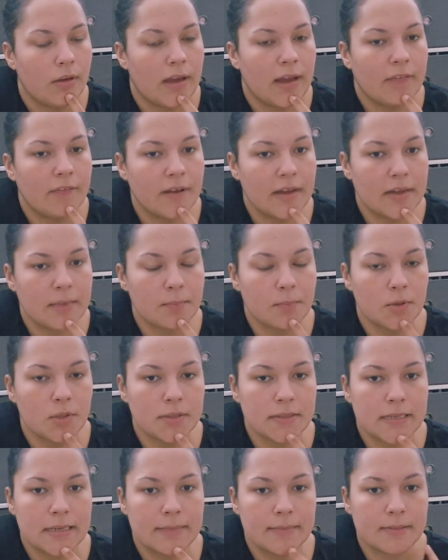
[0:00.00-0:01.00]
I've had more
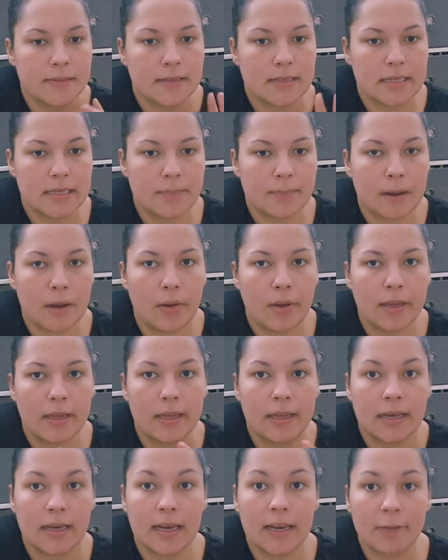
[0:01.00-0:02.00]
time to think about
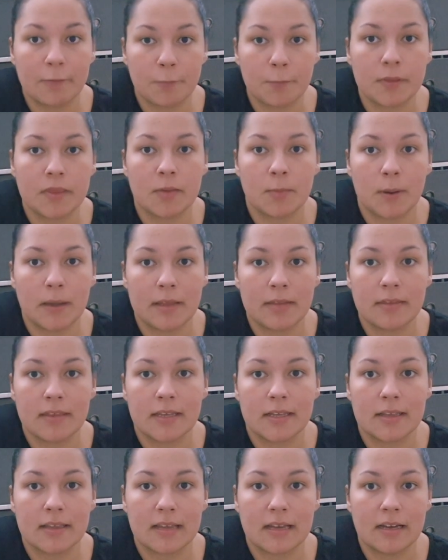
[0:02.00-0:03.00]
it and live with the way
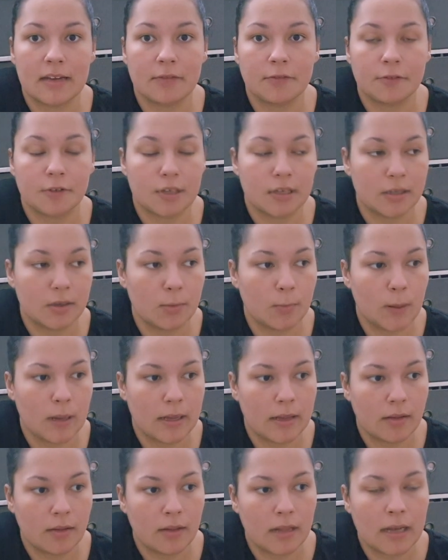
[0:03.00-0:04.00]
things are for a little
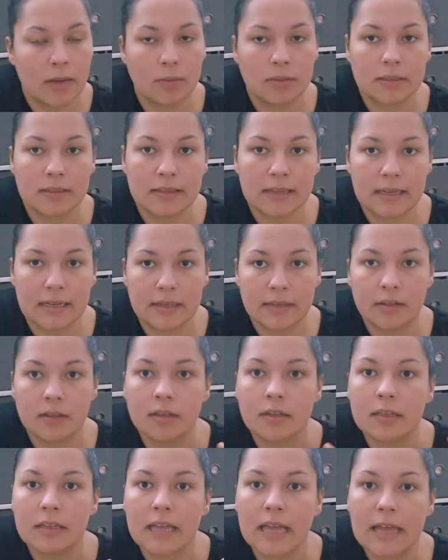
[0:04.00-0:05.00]
while, I'll decide
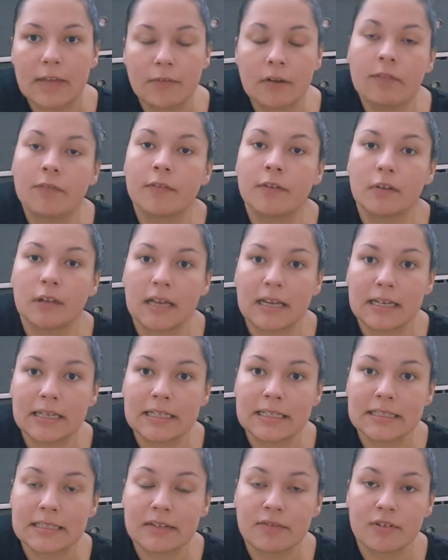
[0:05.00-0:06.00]
on if I feel like I
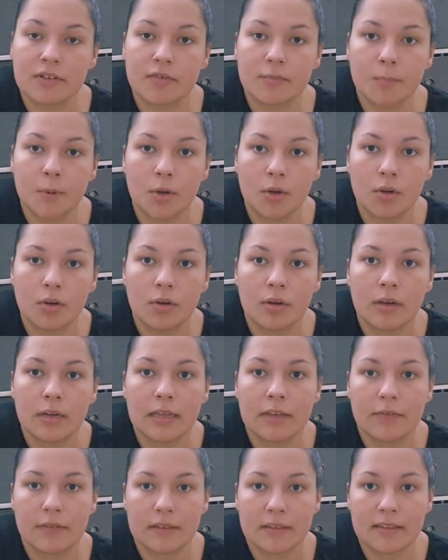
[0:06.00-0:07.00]
need to get rid of more.
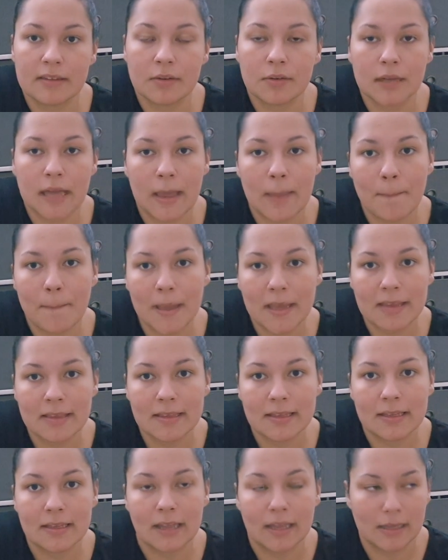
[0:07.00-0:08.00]
If it's still getting
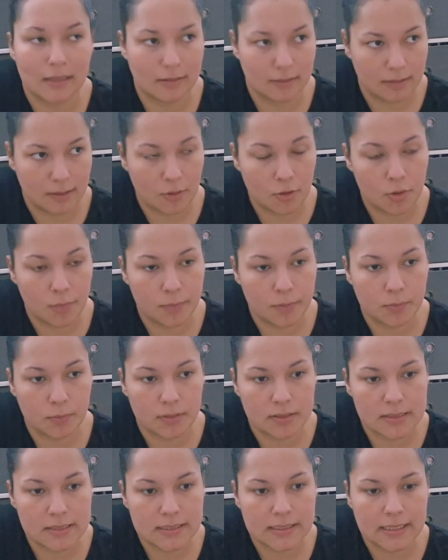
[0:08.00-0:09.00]
messy, like that cupboard
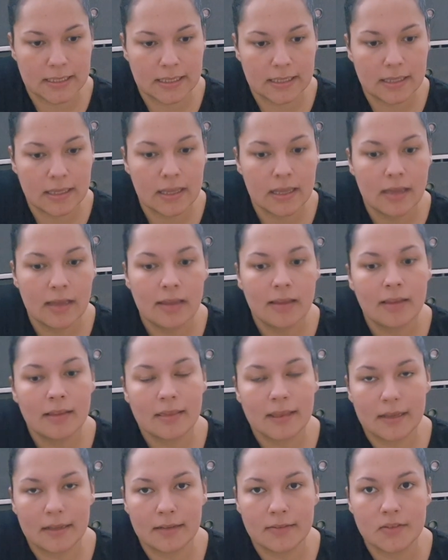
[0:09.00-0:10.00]
was today,
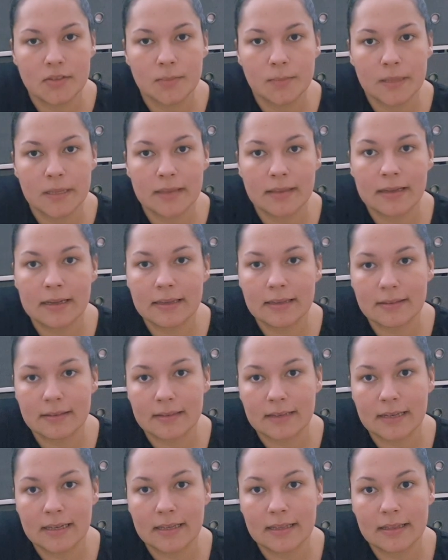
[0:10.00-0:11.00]
then to me that is a
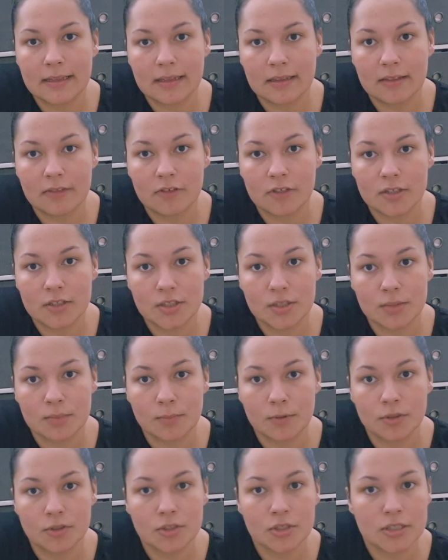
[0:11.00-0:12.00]
sign that there is too
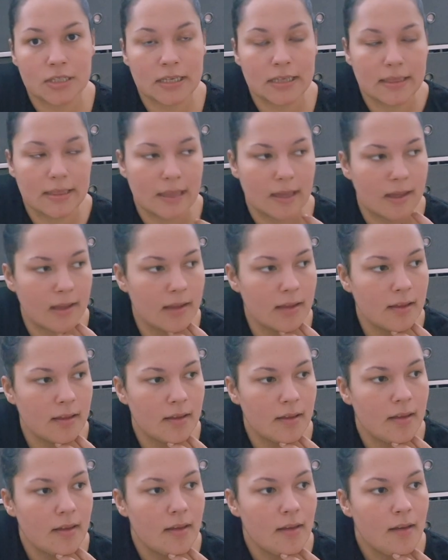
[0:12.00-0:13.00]
much in there.
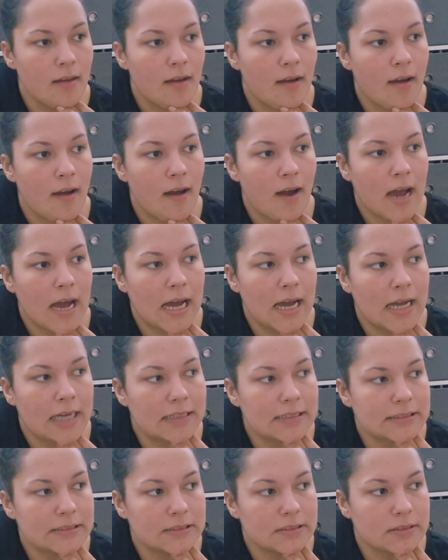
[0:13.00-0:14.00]

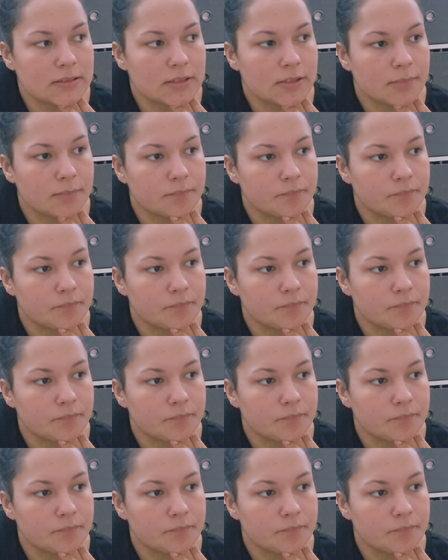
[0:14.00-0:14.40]
And